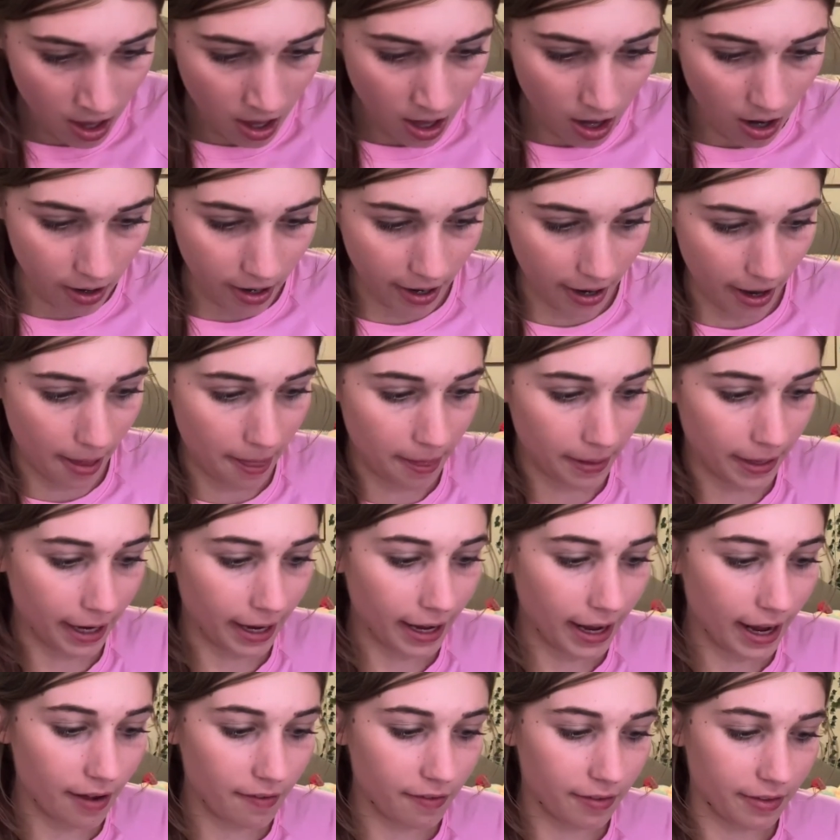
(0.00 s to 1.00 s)
Okay, and then I
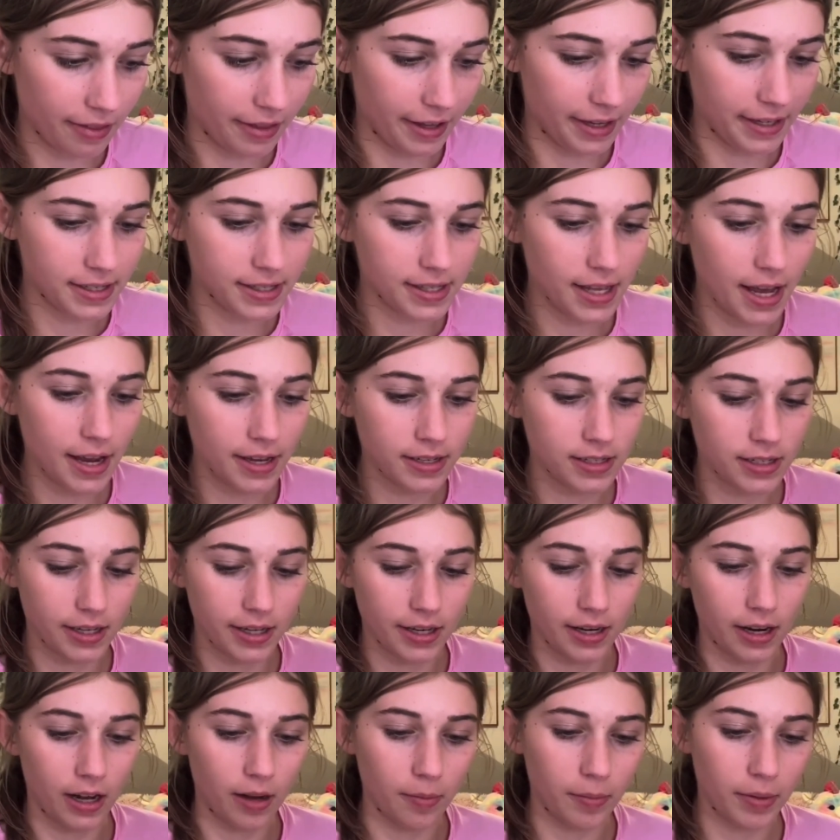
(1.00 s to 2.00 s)
have these things,
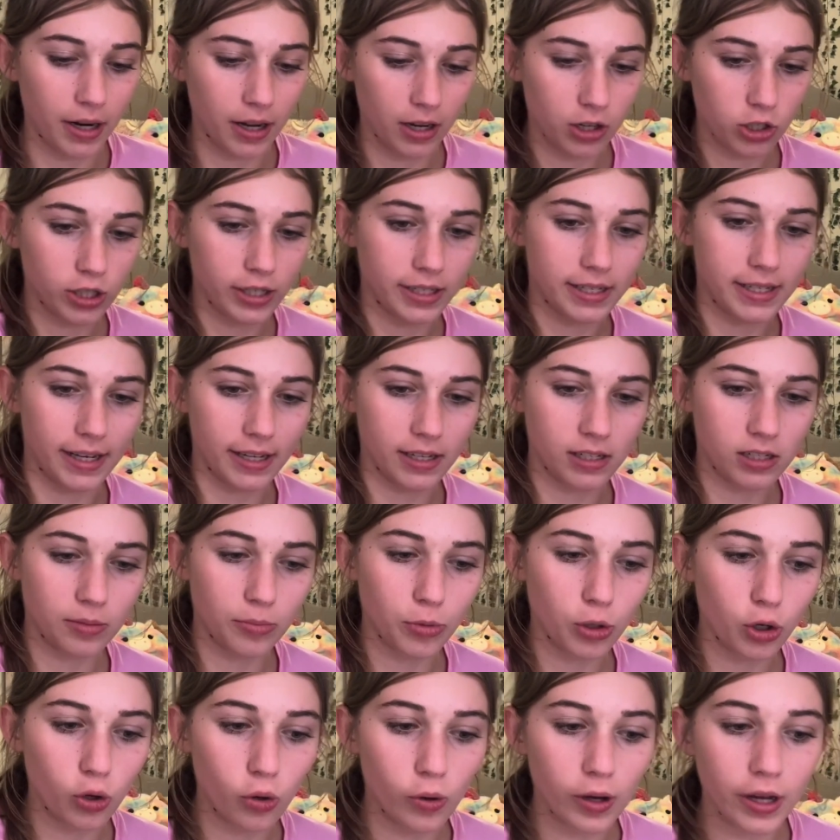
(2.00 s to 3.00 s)
and I'm gonna actually test them
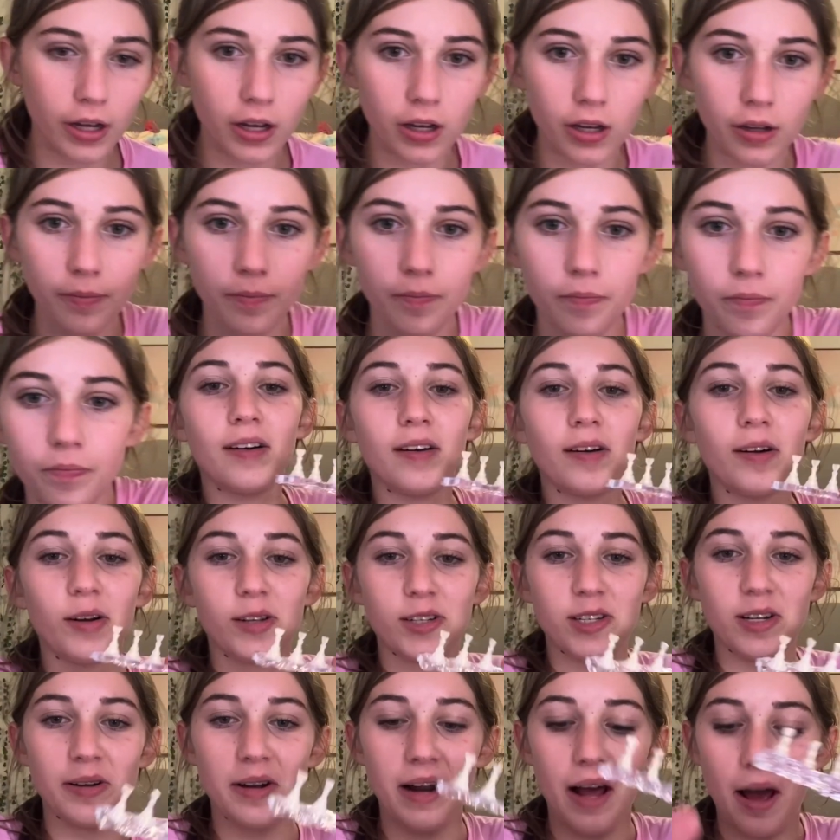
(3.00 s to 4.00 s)
real quick. Hold
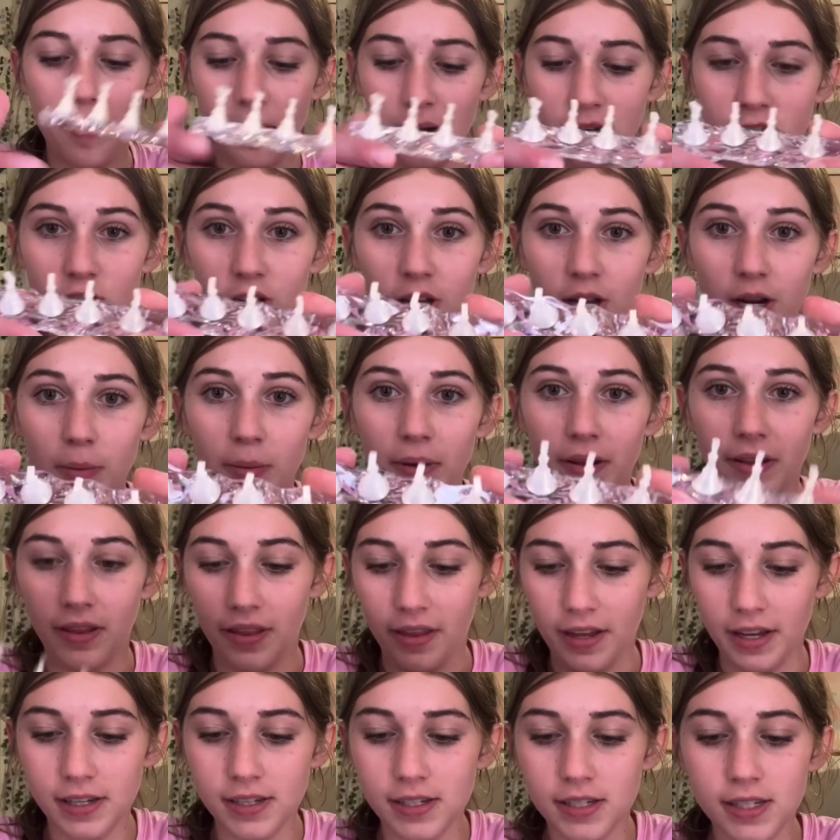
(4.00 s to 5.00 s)
on, I'm actually gonna put
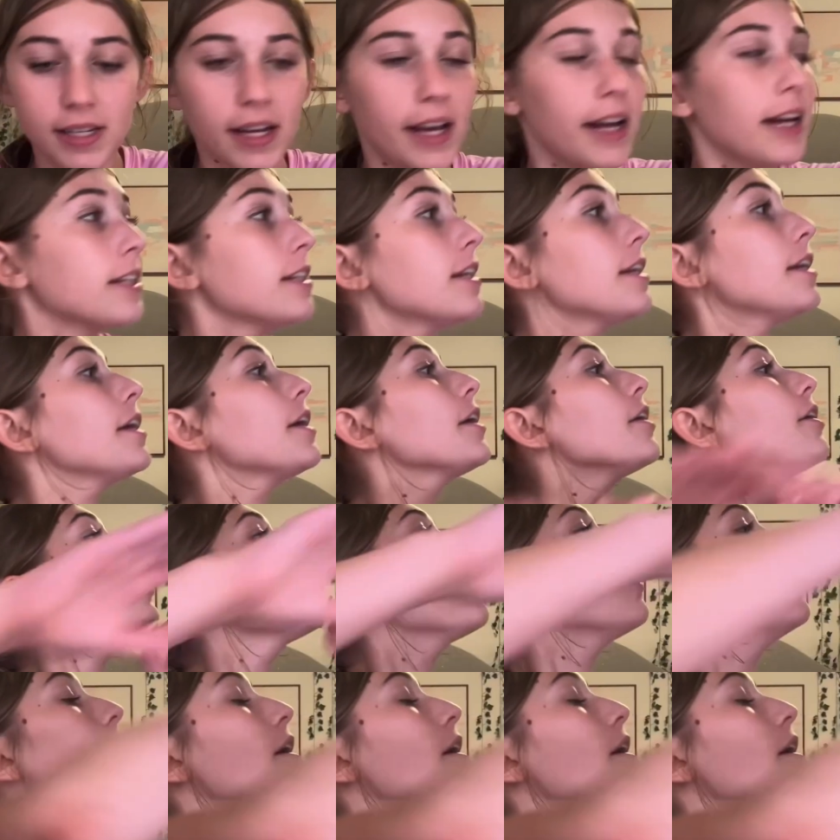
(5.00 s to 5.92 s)
this stand in here,